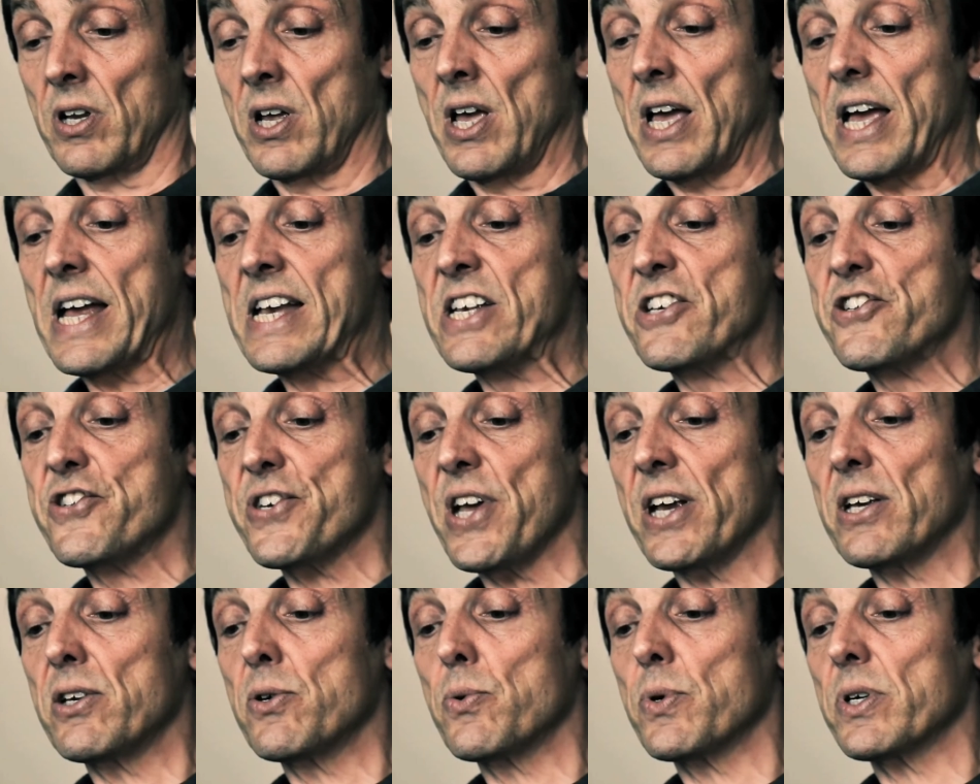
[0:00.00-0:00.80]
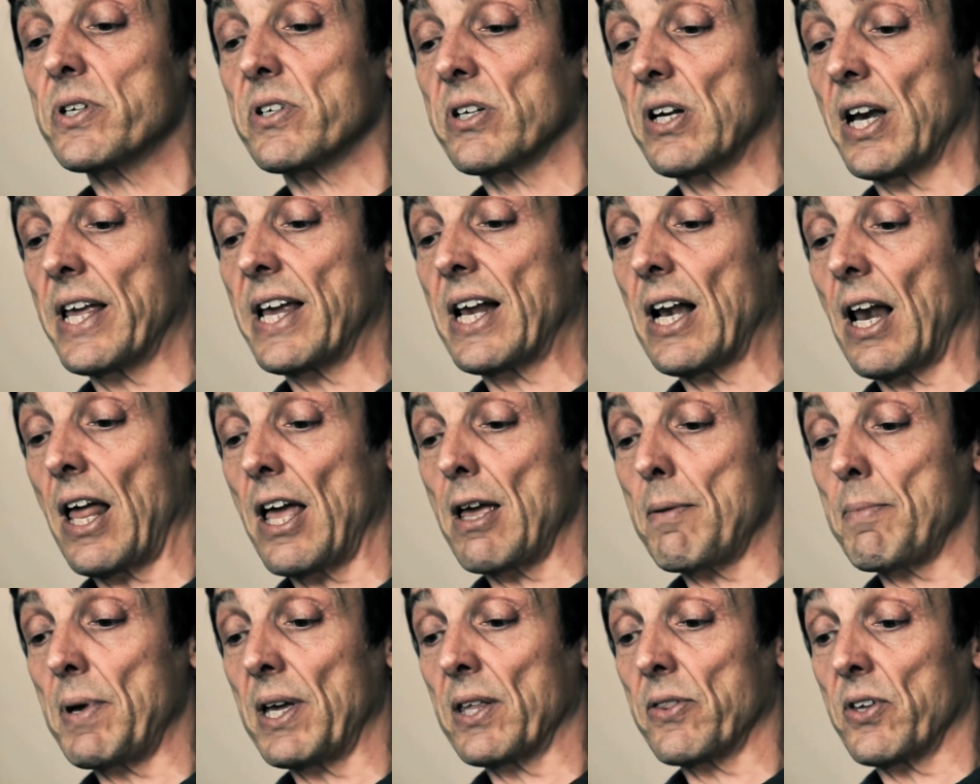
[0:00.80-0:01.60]
ingenuously
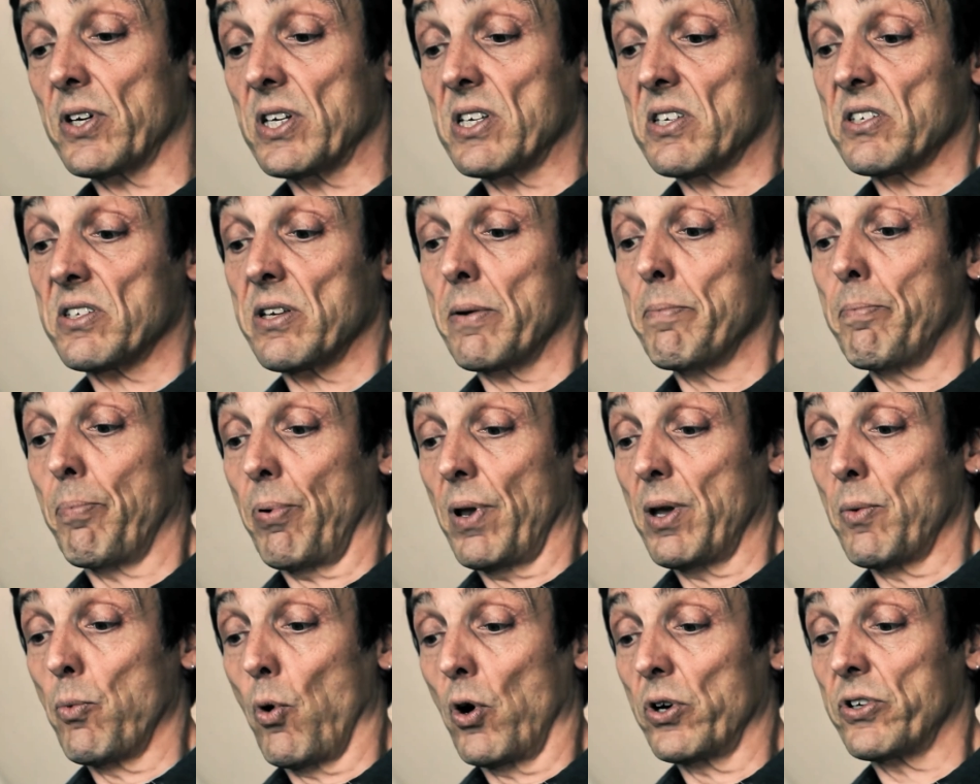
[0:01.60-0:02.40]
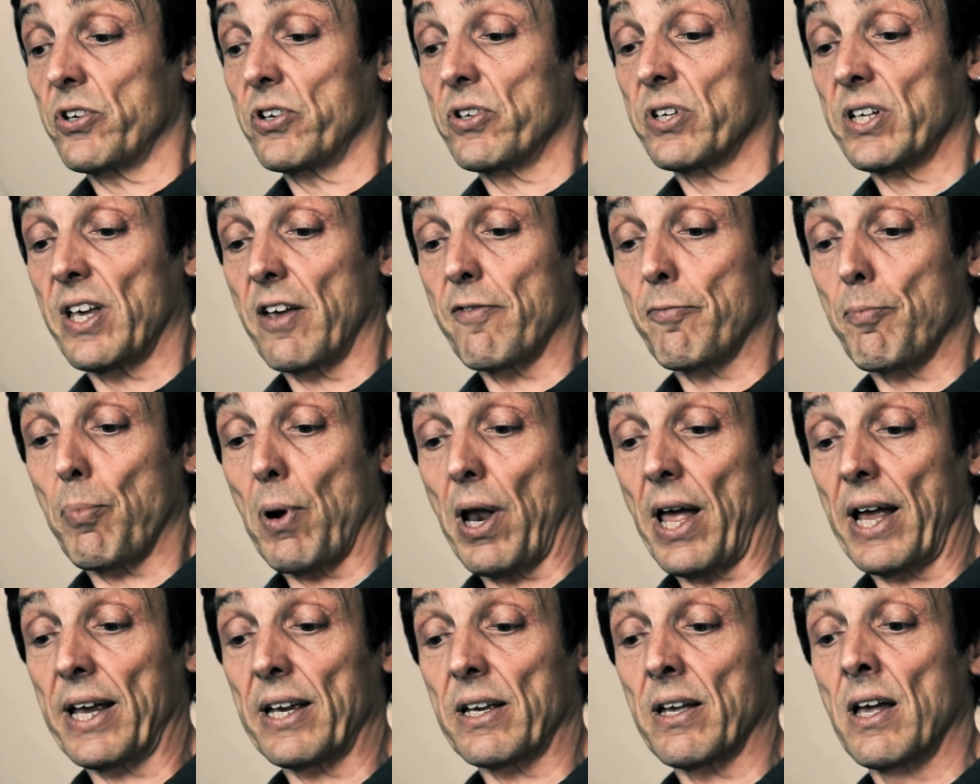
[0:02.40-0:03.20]
claiming that he simply wanted to give
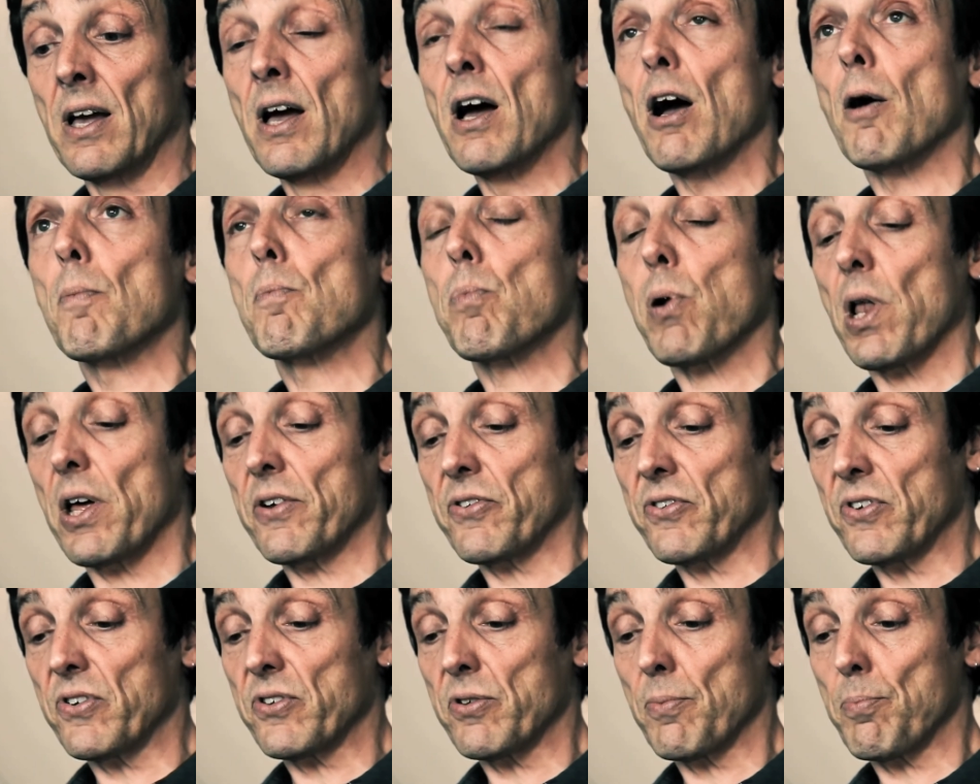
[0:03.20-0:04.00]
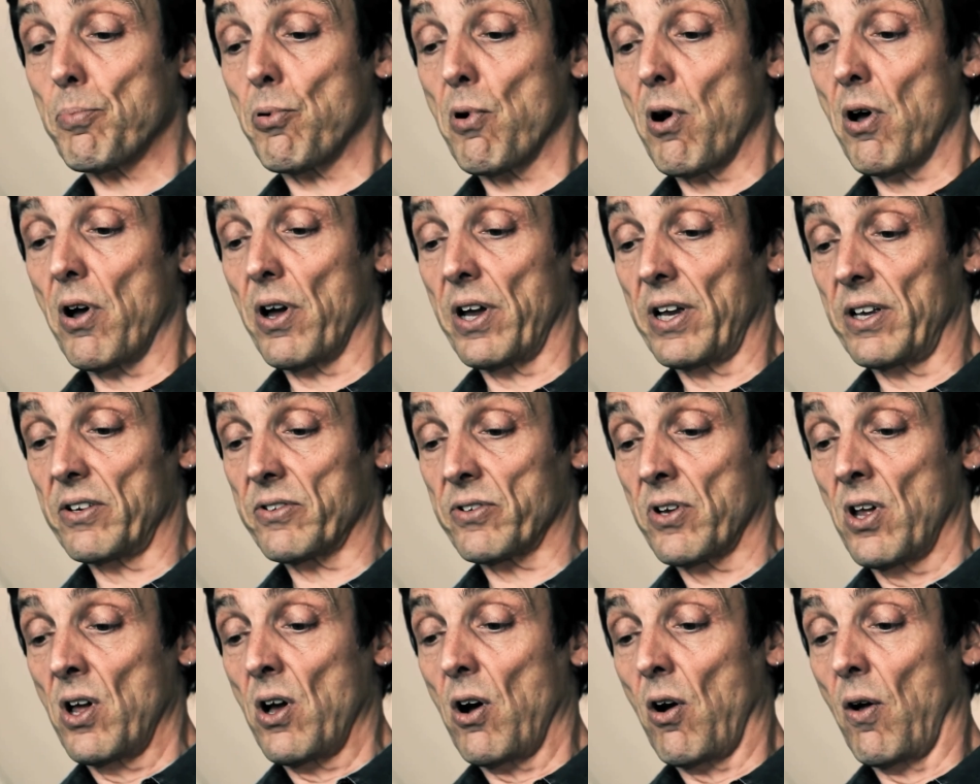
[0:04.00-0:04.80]
Planck a pleasant
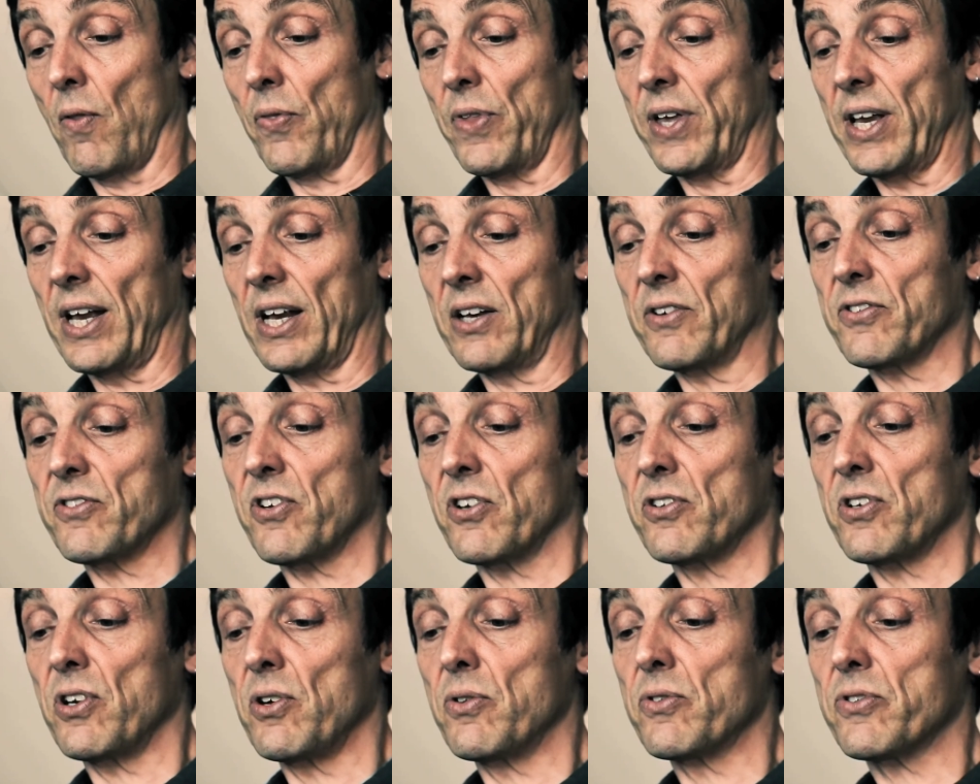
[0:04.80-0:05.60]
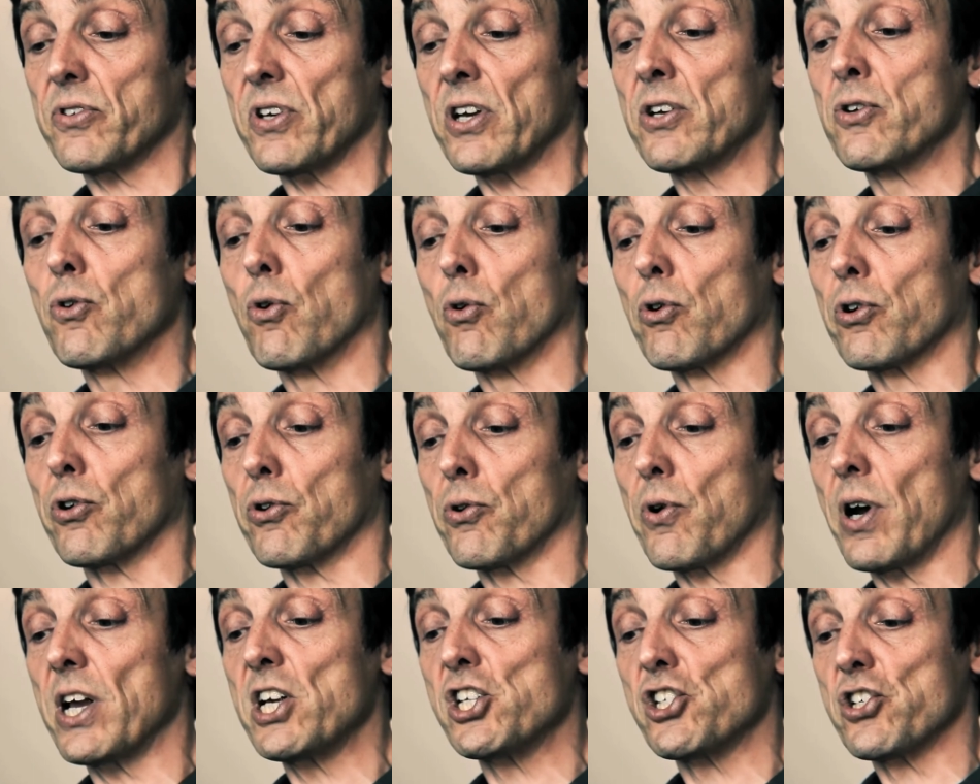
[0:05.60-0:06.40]
surprise on the institute's
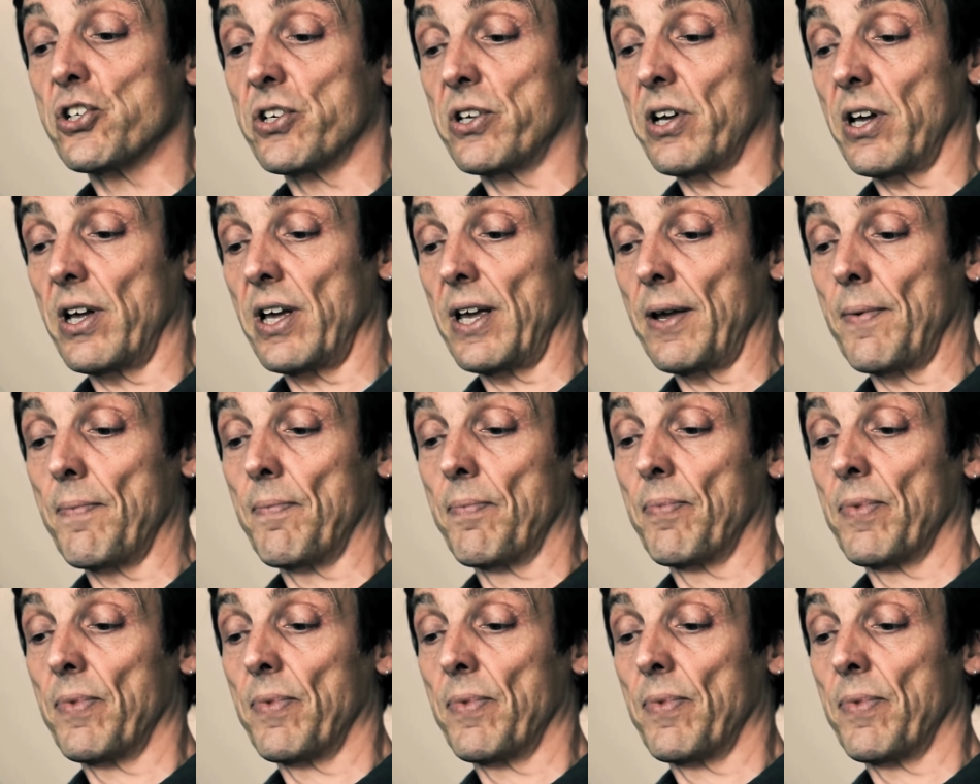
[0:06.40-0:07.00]
inauguration day.